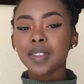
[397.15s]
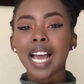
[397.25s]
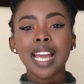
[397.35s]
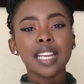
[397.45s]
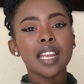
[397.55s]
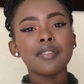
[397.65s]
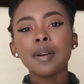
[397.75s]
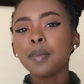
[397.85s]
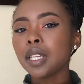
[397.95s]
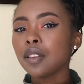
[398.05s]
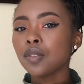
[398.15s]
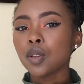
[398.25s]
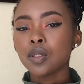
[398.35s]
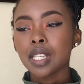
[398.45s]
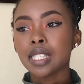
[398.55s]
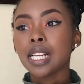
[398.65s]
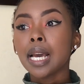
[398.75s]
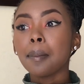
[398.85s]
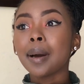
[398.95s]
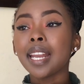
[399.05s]
I never believed those things.
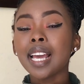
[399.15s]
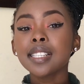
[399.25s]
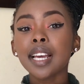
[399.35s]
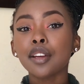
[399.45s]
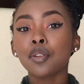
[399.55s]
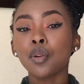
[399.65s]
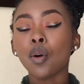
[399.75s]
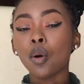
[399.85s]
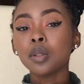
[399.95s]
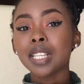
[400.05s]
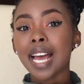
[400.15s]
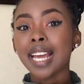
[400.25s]
But as I grew older